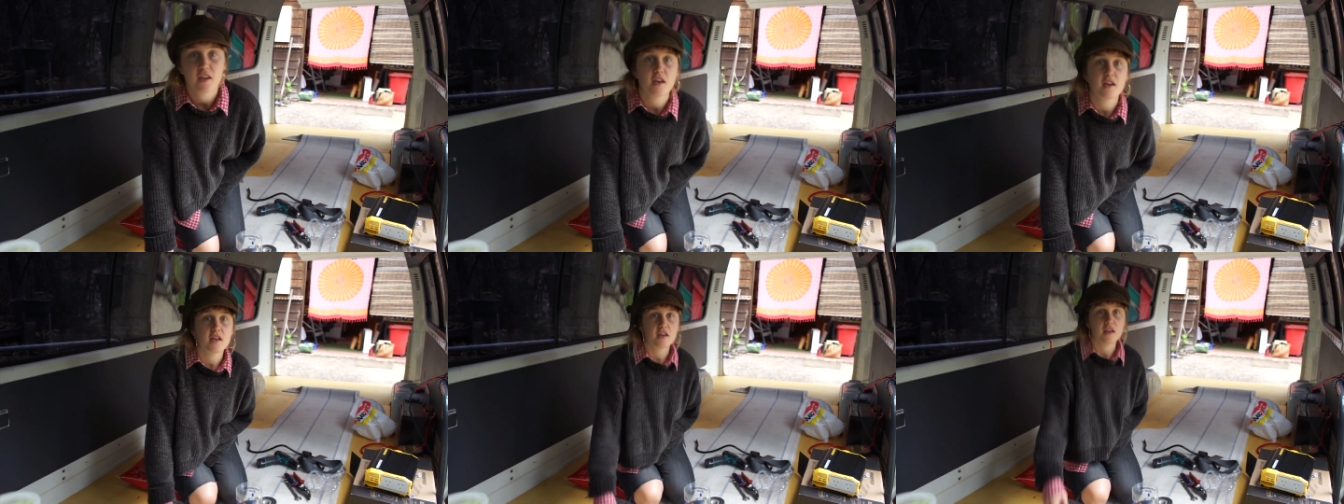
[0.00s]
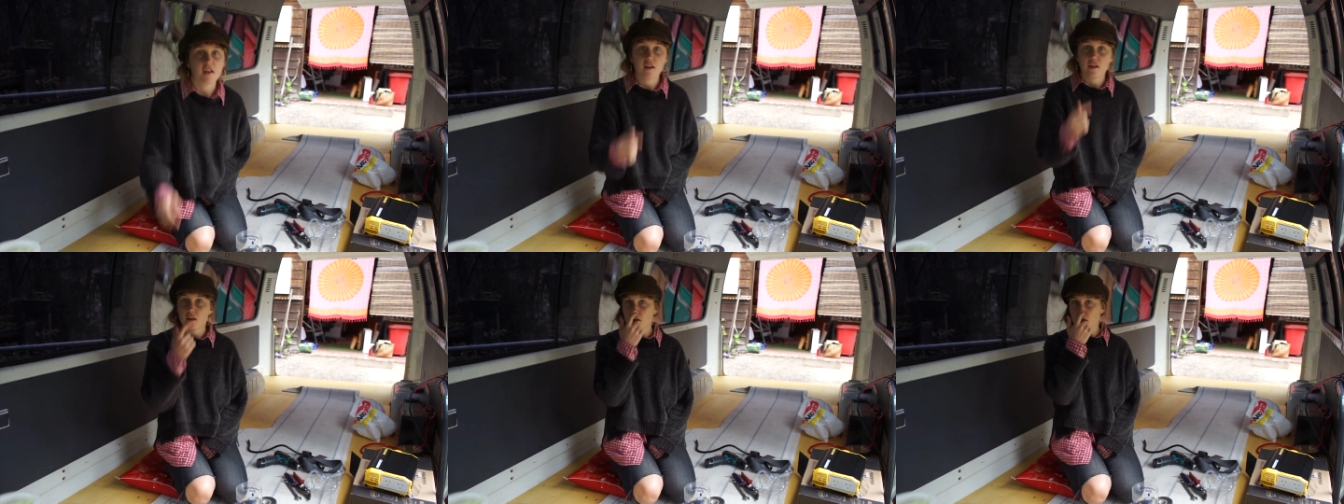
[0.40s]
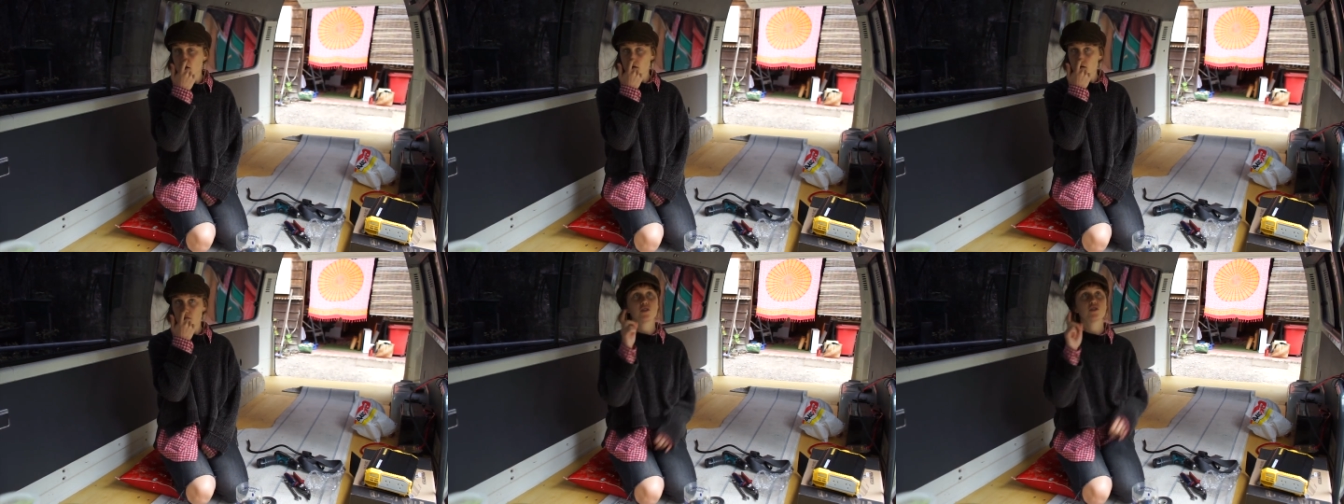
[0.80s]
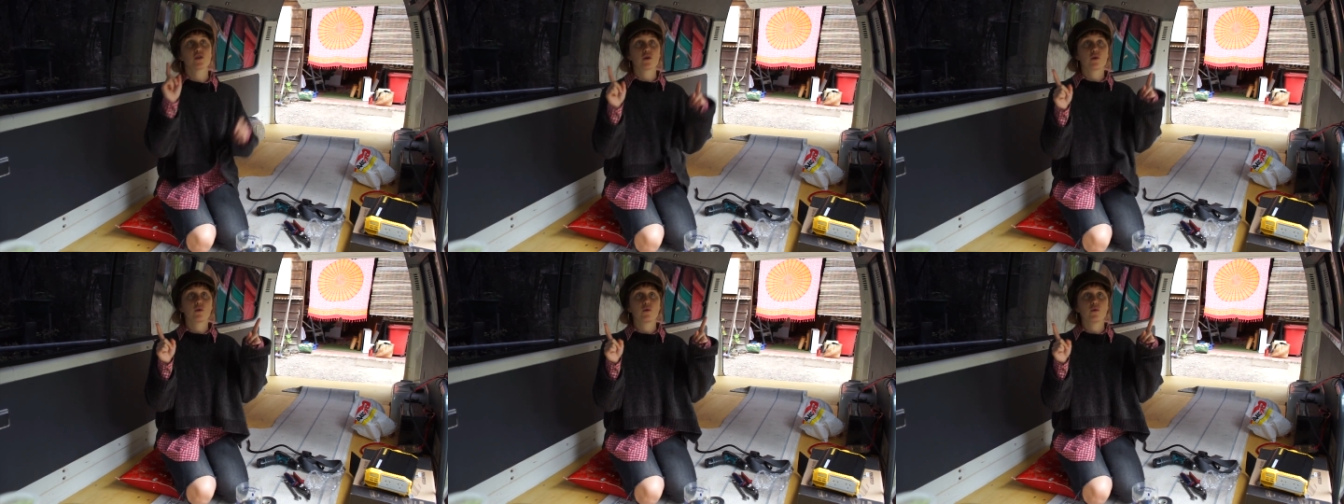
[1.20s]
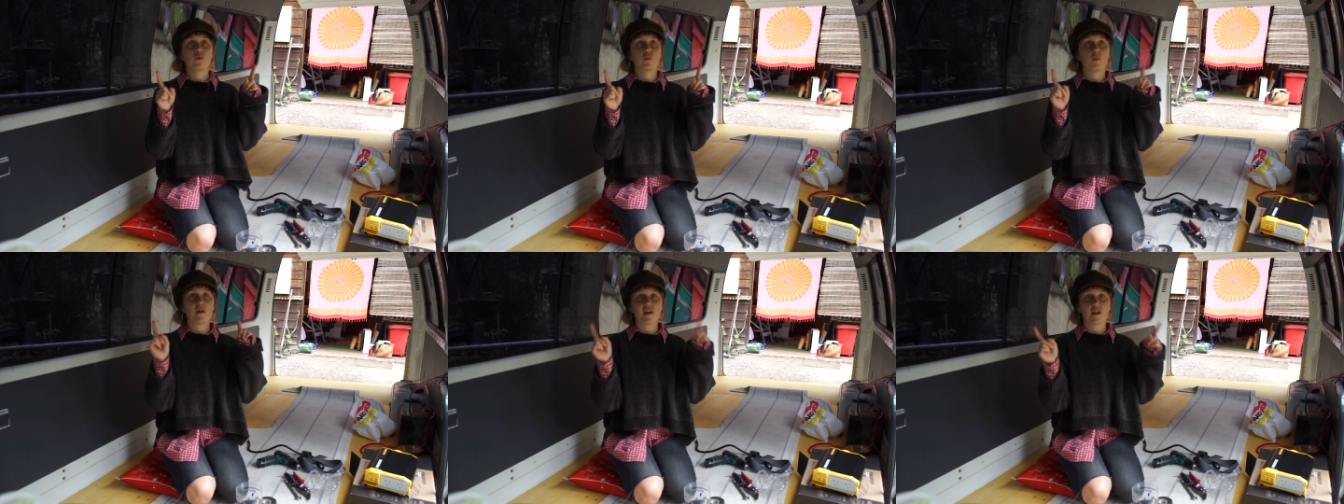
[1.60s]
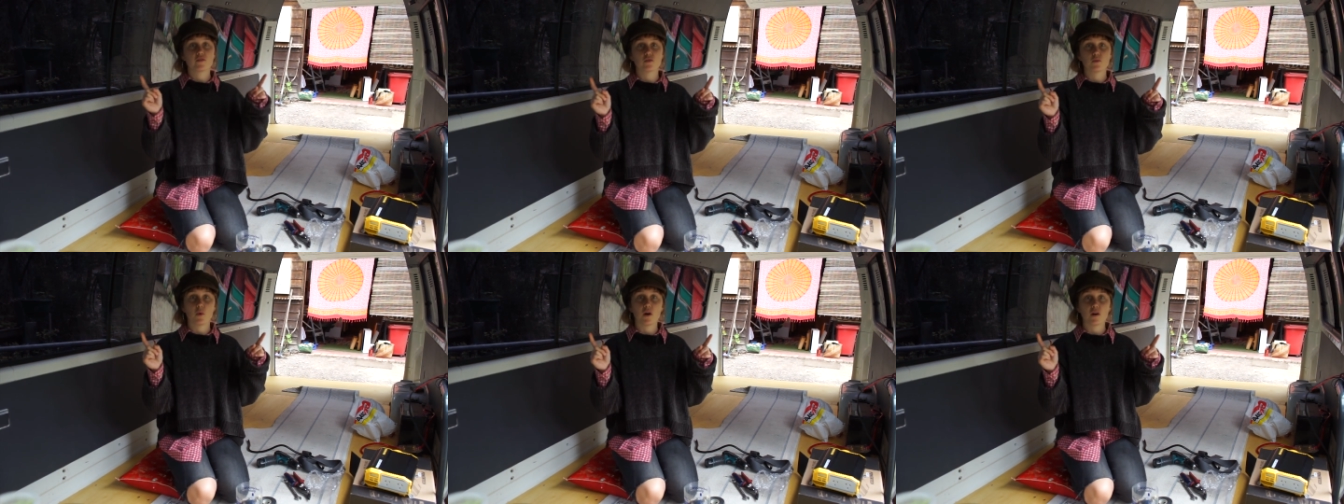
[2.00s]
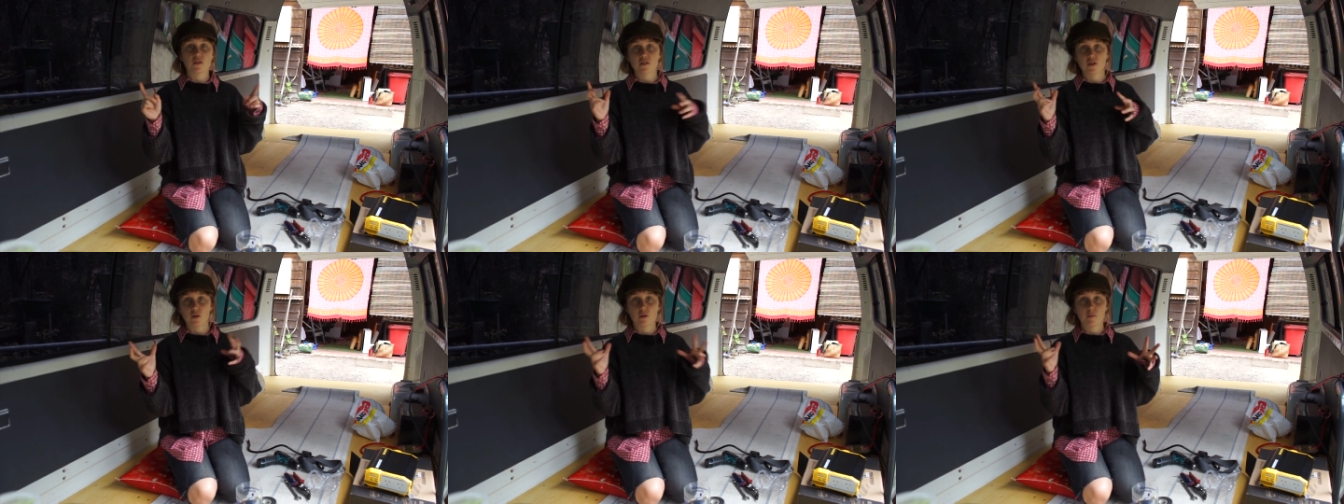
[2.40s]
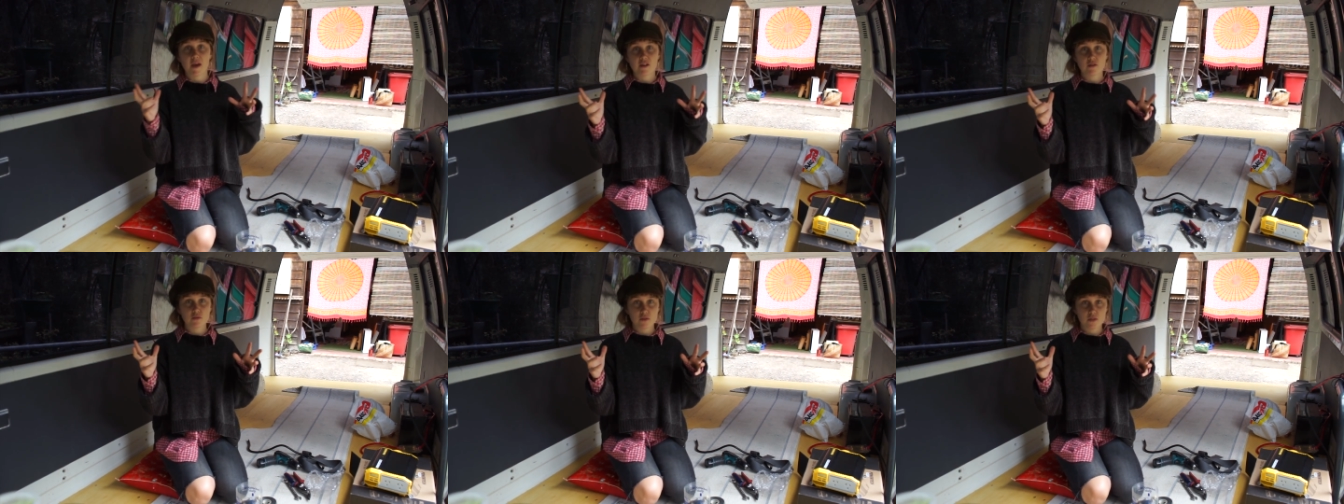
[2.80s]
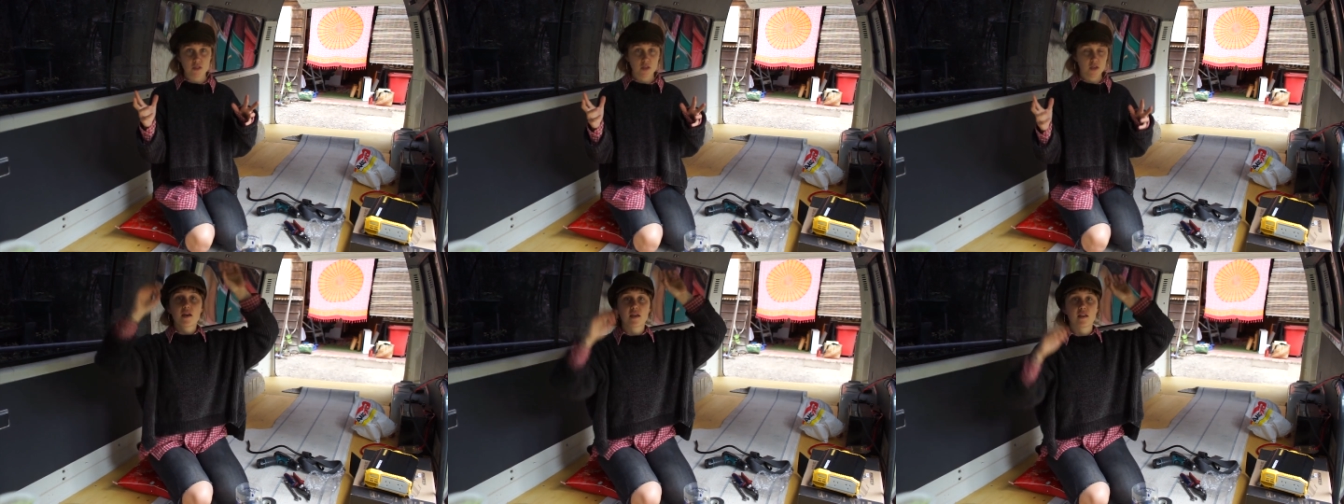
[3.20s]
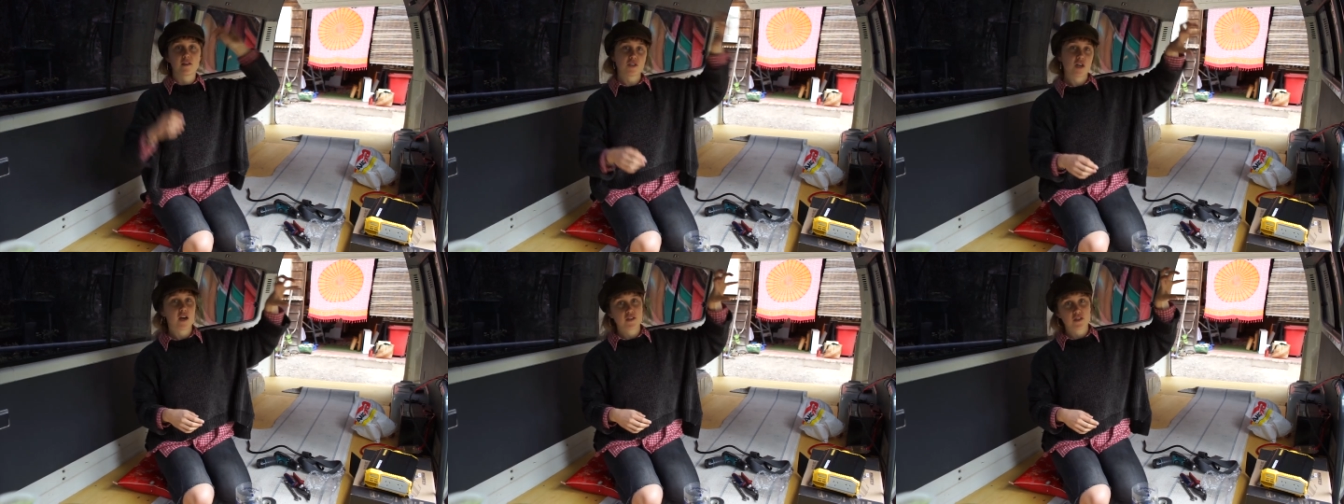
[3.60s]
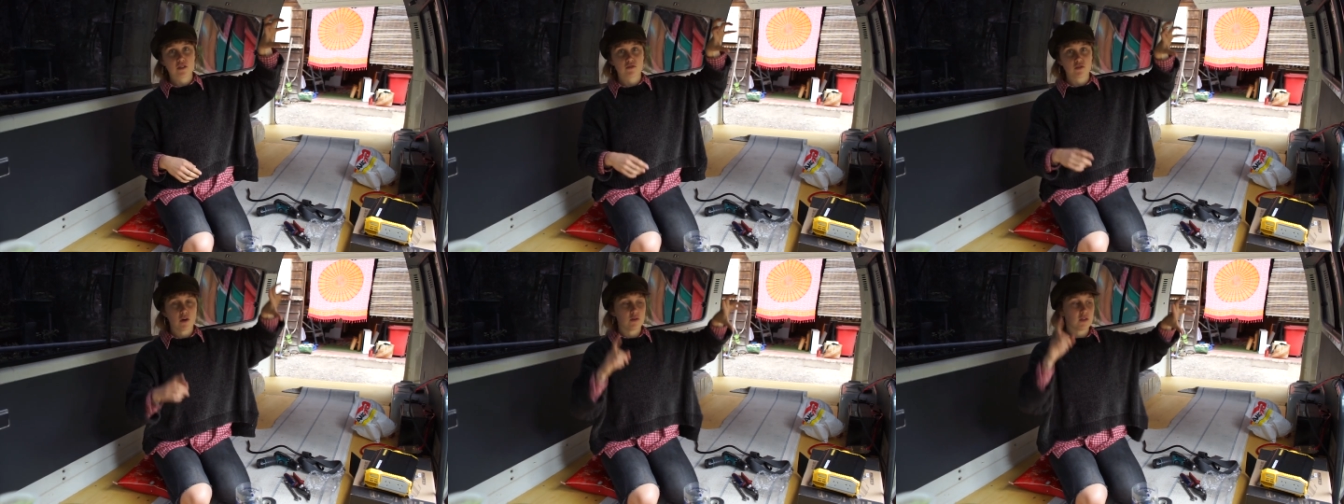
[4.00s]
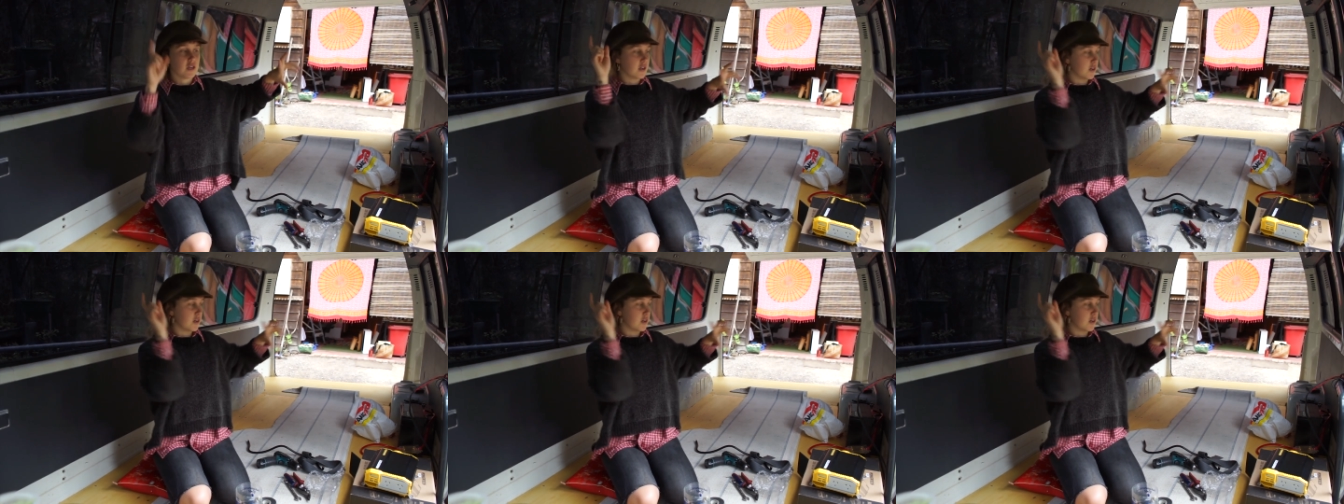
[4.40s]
at getting 2 100 watt solar panels, get a charge controller,